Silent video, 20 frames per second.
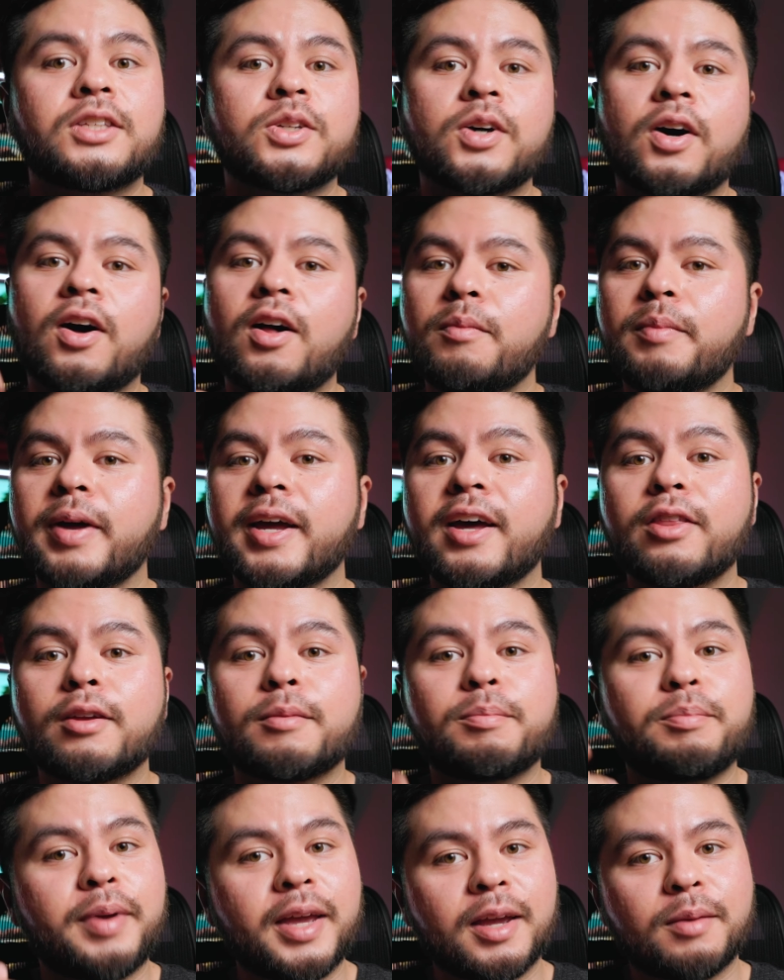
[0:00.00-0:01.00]
to all my other
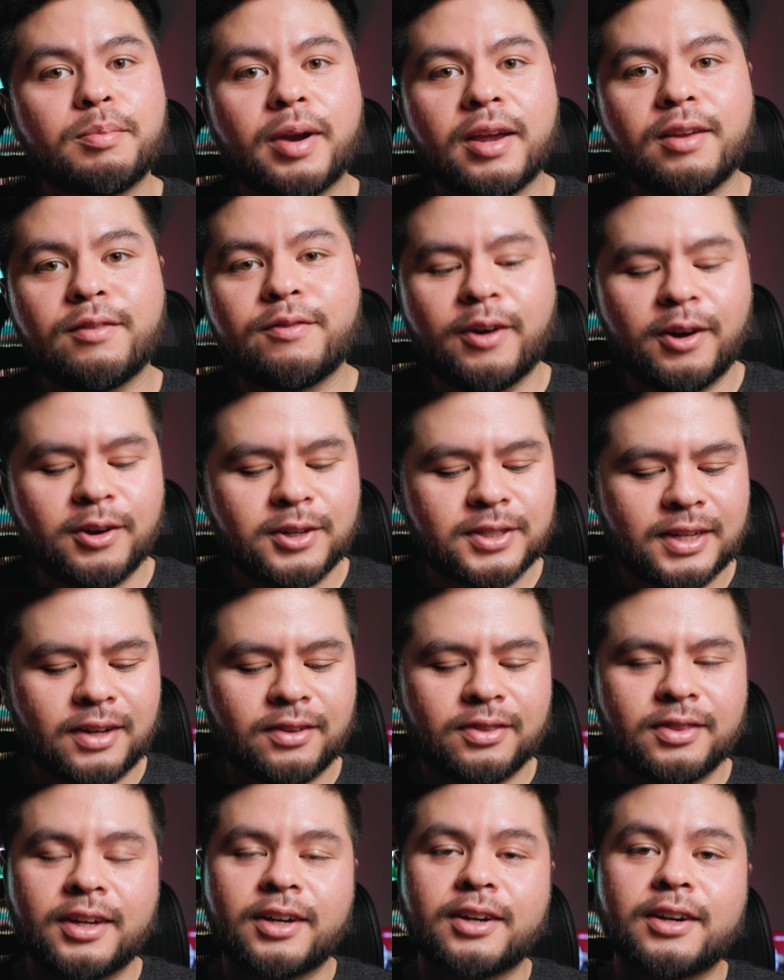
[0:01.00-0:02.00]
big brain folks
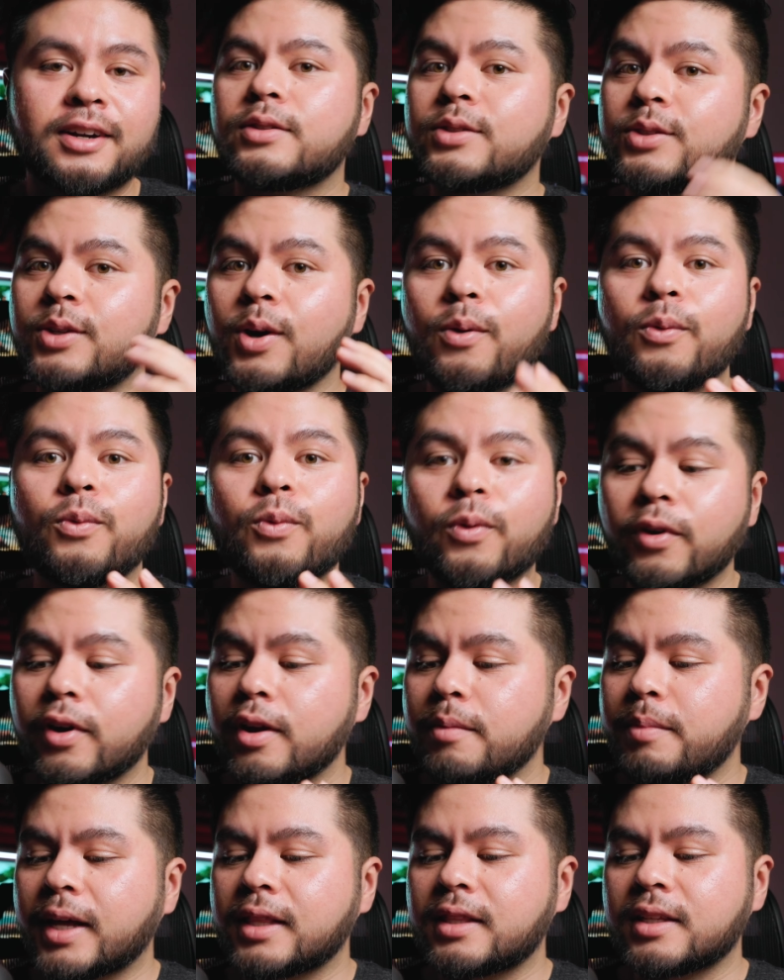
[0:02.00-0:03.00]
out there, don't
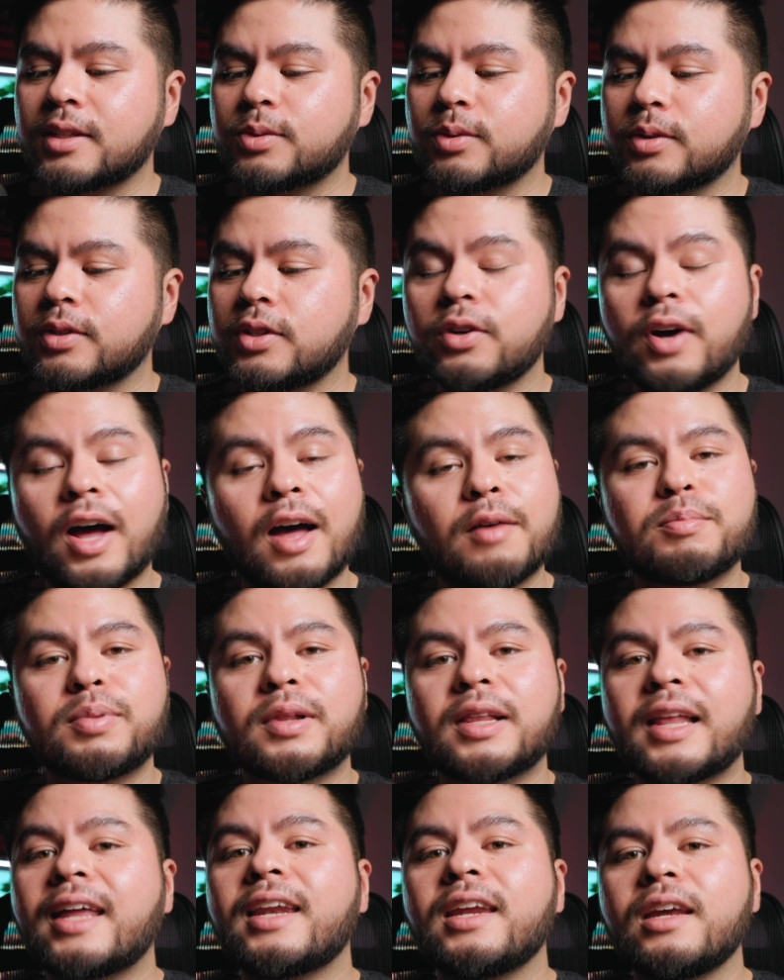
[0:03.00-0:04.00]
worry about this one. You'll have
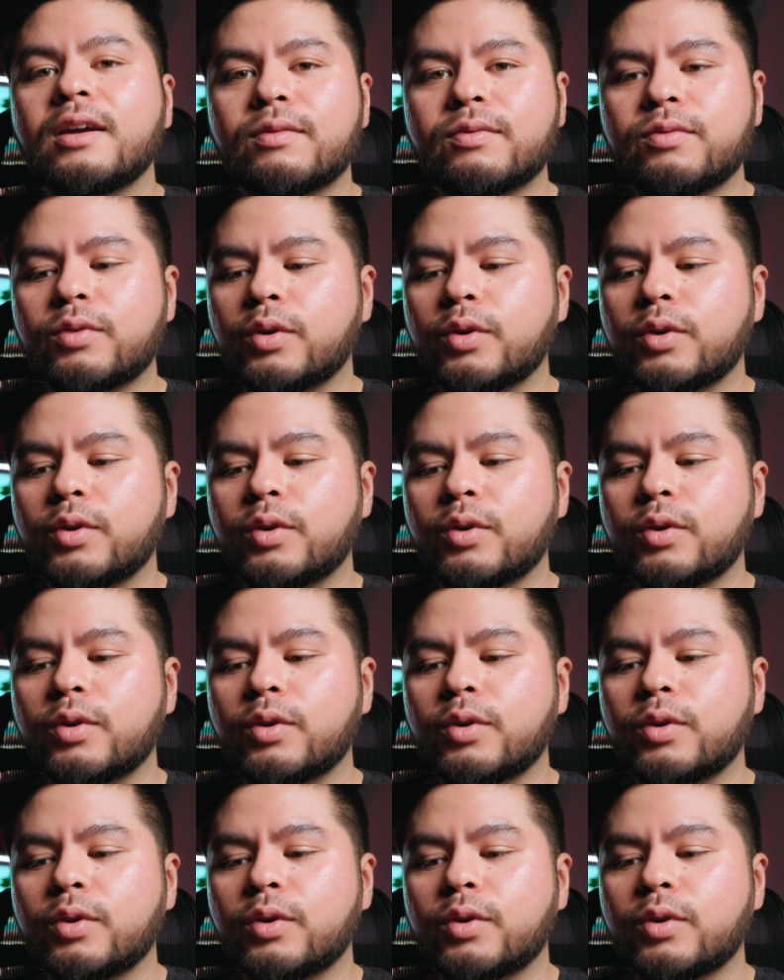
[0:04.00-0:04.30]
plenty of